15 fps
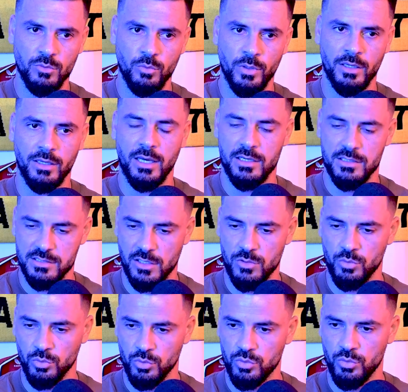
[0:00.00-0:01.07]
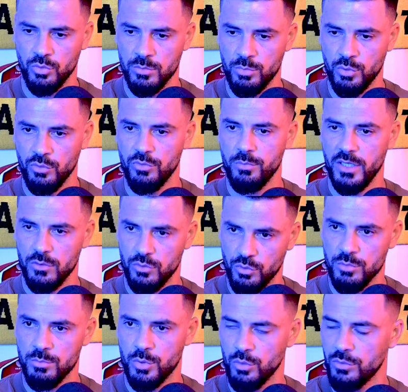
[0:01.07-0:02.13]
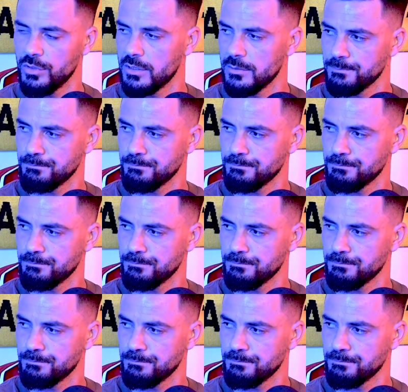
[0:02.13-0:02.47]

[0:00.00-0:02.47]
when there is a room to improvement to improve it.